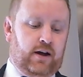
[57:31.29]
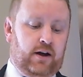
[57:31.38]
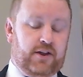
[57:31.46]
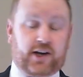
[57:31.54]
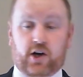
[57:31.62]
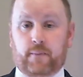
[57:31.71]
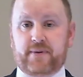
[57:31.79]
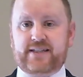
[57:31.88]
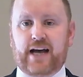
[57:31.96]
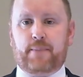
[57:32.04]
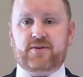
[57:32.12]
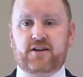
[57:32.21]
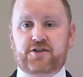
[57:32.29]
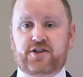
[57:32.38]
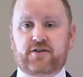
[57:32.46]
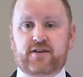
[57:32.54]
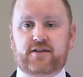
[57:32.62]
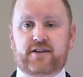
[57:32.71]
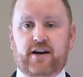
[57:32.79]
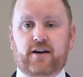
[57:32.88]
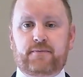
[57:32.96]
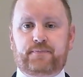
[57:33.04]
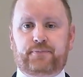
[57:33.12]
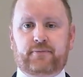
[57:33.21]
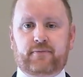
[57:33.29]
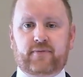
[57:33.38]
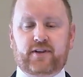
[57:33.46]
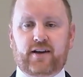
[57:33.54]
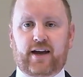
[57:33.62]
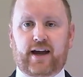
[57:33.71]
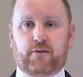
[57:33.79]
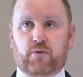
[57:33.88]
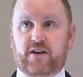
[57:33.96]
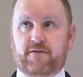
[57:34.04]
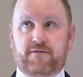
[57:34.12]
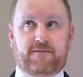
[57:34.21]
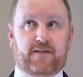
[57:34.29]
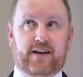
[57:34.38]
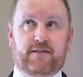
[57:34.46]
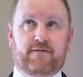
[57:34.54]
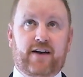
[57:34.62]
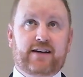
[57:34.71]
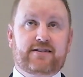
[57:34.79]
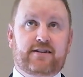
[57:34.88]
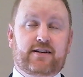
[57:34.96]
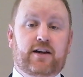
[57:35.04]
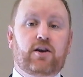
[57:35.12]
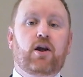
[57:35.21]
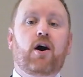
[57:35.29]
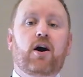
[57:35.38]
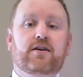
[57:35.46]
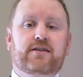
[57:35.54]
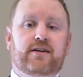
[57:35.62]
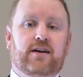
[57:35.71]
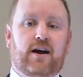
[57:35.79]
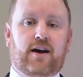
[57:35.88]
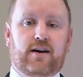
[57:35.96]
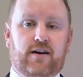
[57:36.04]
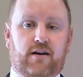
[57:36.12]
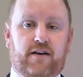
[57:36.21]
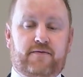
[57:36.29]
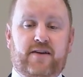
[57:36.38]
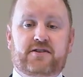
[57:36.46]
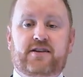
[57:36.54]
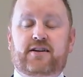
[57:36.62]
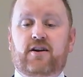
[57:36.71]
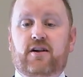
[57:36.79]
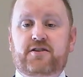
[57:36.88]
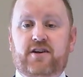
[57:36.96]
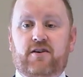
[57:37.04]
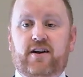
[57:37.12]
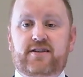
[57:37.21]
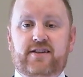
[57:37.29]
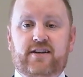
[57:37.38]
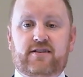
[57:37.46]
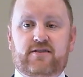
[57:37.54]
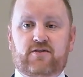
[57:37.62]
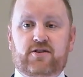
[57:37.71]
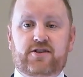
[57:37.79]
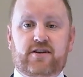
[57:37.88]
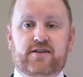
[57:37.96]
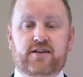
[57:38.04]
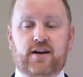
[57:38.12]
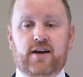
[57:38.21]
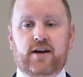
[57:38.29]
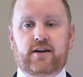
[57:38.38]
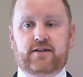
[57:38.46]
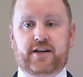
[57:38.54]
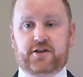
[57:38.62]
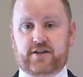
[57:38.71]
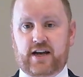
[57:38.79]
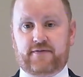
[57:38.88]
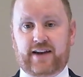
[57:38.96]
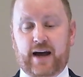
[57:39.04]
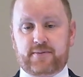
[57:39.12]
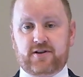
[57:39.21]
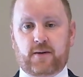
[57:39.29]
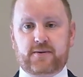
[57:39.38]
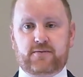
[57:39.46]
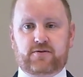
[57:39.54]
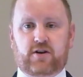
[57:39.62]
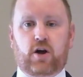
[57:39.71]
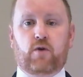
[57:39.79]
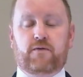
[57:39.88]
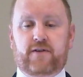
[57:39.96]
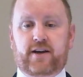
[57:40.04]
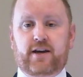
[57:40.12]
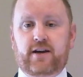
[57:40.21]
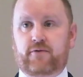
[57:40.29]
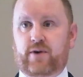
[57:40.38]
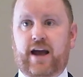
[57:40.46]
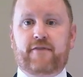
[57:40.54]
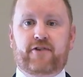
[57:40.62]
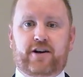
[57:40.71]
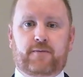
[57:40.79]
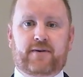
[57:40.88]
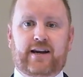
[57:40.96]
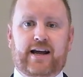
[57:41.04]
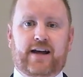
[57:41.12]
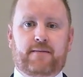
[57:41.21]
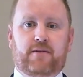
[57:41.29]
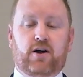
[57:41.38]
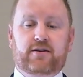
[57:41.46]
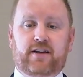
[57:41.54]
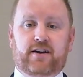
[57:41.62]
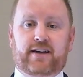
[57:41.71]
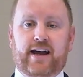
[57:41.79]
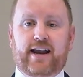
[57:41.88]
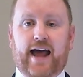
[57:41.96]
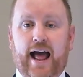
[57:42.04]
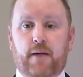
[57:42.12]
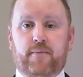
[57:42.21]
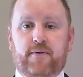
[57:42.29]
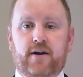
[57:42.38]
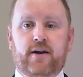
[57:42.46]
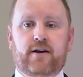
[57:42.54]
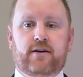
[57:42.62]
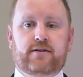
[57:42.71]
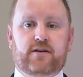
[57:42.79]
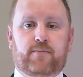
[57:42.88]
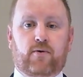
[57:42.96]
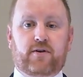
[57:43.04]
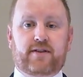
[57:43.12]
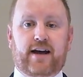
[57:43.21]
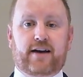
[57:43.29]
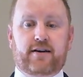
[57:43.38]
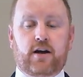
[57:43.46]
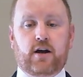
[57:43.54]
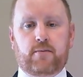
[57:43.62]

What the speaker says: The Compass app was introduced this year. We've invested a lot in our information technology, our IT structures. Teachers have laptops, which will hopefully, if we ever end up in lockdown again, help support that.